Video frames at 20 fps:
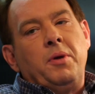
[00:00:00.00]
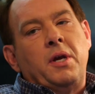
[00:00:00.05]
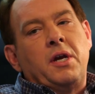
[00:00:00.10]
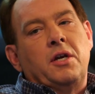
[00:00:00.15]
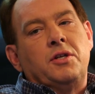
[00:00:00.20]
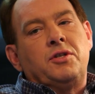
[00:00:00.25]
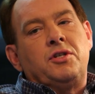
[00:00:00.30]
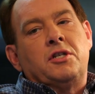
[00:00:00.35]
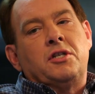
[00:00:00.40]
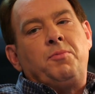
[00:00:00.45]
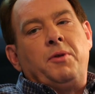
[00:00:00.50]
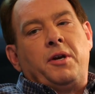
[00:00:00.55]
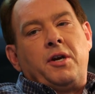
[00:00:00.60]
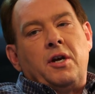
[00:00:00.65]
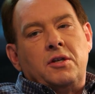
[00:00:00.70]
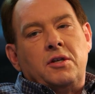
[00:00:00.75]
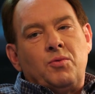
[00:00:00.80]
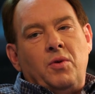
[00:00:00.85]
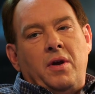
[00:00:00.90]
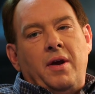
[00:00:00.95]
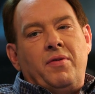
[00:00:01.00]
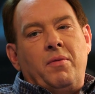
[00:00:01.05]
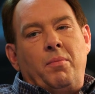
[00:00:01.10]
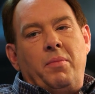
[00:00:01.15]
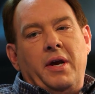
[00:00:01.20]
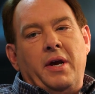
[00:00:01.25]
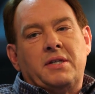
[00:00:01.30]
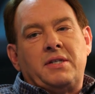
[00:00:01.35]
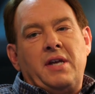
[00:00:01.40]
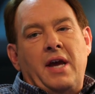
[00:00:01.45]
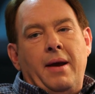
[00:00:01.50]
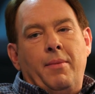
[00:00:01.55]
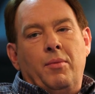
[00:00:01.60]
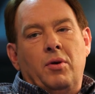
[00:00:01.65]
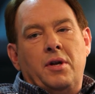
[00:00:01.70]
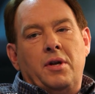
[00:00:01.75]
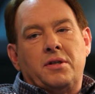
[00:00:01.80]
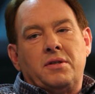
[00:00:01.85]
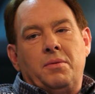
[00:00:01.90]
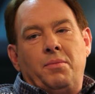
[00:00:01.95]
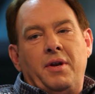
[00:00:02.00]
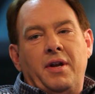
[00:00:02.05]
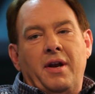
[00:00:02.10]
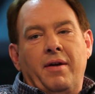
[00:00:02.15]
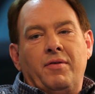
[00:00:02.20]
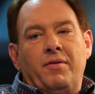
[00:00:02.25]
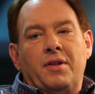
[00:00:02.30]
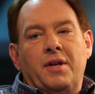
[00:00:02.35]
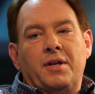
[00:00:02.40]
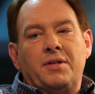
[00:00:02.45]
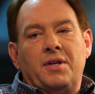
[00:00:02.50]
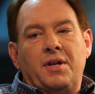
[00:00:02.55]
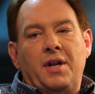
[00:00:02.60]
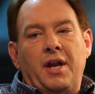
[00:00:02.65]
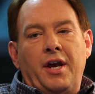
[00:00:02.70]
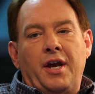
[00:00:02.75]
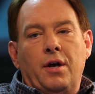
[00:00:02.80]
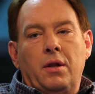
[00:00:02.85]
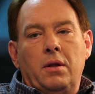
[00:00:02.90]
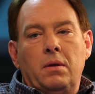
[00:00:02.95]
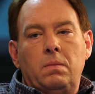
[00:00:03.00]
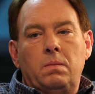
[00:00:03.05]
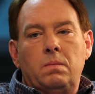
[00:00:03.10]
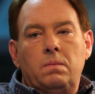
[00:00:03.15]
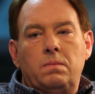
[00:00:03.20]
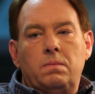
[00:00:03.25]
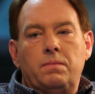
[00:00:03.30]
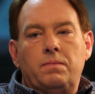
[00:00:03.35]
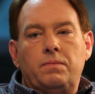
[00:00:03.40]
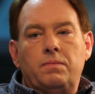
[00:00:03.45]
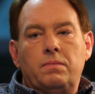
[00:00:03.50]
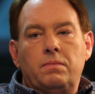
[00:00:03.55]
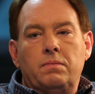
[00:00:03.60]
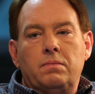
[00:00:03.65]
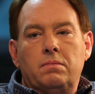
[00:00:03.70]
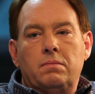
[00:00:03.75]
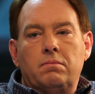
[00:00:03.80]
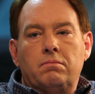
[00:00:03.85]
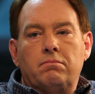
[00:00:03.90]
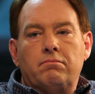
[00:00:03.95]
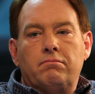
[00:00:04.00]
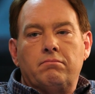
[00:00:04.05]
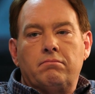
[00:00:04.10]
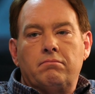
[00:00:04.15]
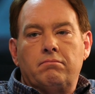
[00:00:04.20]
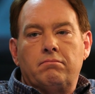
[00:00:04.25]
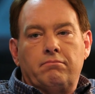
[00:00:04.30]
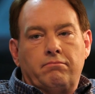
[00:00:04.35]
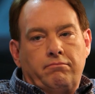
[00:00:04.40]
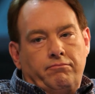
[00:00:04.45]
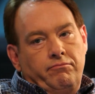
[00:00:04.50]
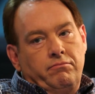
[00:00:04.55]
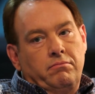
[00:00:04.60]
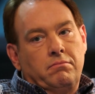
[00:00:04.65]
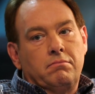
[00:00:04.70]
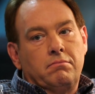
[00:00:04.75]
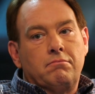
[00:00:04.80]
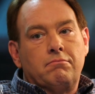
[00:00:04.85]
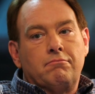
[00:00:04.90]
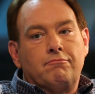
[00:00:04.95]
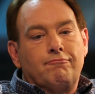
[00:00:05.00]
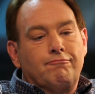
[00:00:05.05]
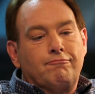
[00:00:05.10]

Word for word: Because just because we have the biggest hammer doesn't mean everything's a nail. Mm-hmm.